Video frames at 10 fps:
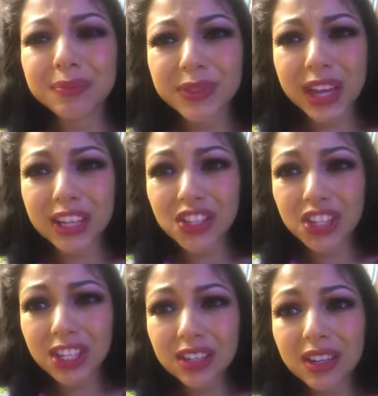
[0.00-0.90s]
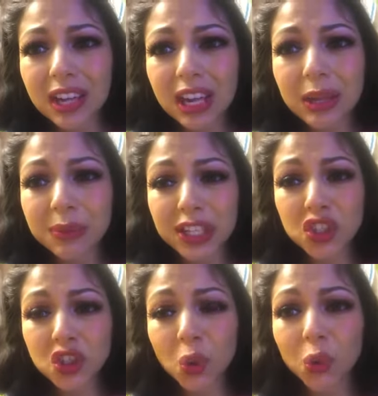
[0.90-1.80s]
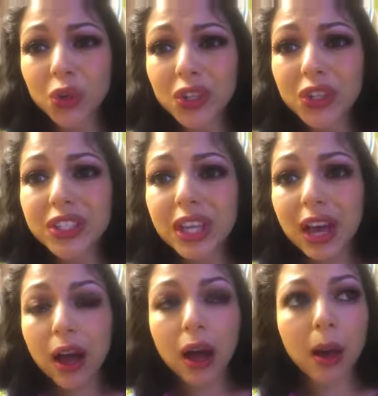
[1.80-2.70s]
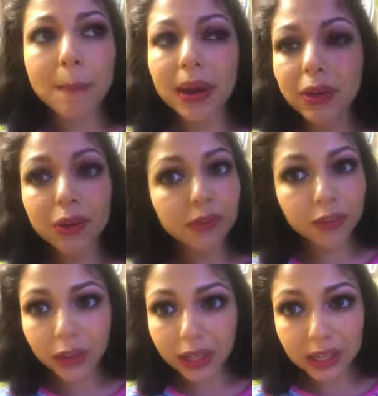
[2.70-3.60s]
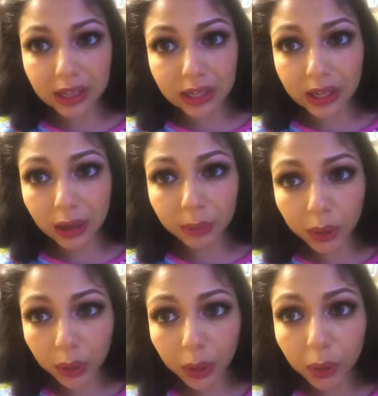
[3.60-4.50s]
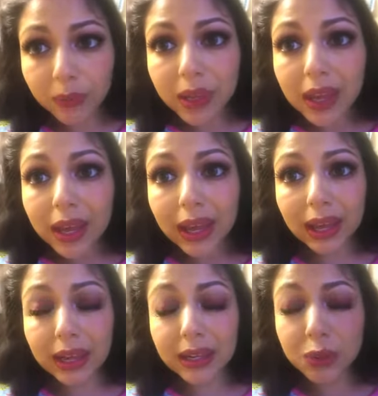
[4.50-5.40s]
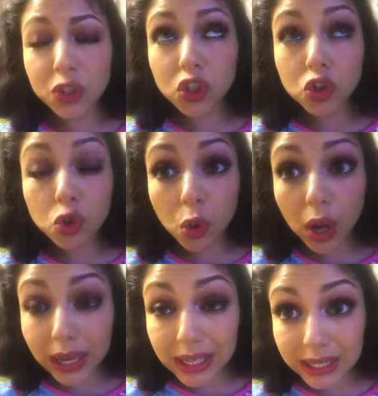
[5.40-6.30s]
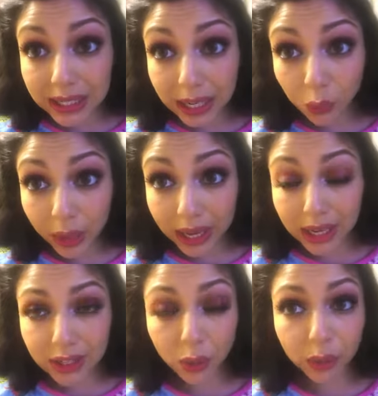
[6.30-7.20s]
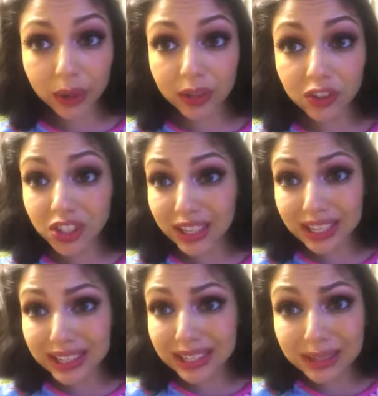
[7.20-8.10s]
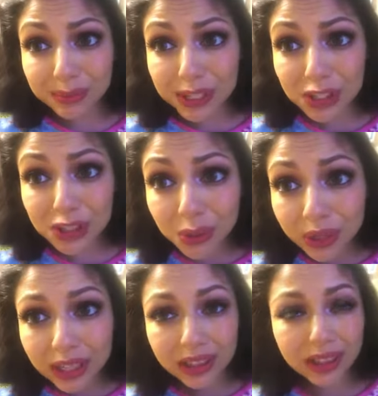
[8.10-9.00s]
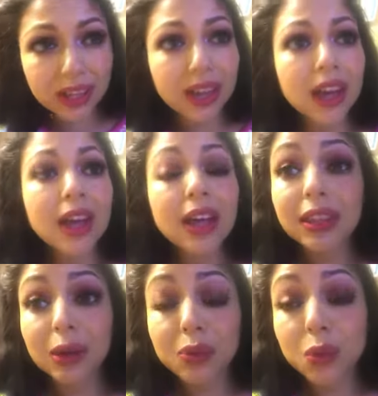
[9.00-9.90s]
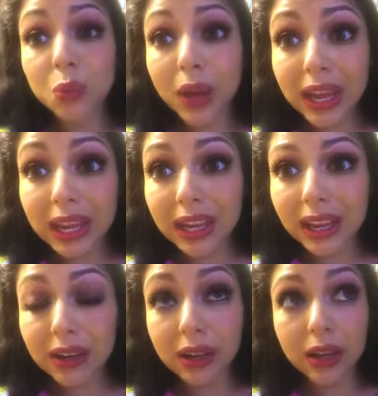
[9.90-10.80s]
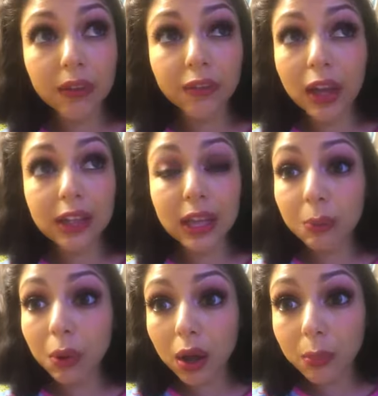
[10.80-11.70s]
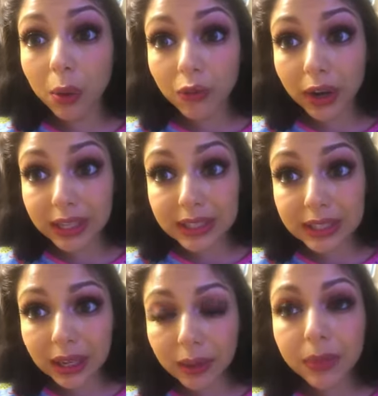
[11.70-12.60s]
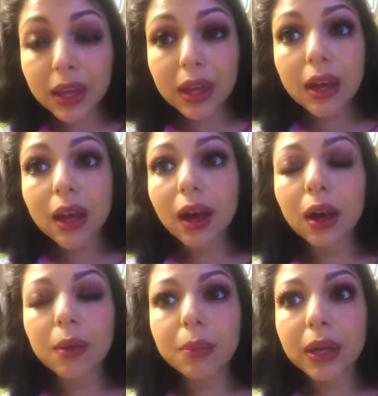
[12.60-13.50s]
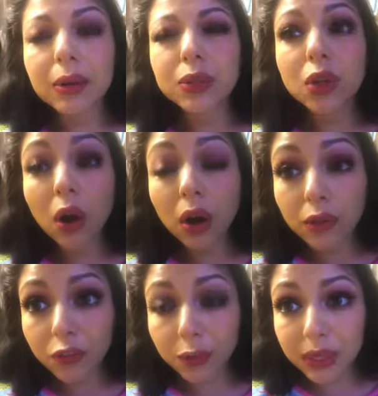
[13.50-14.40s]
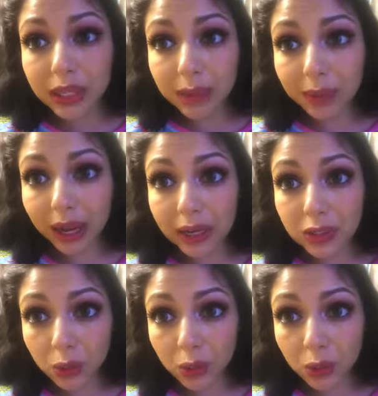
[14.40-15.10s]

tension in my shoulders, but I couldn't feel anything down below. And I was just trying to stay awake, so just in case they needed me to do anything, that I was awake, and if they brought him over, I could see him. But it was hard for me to keep my eyes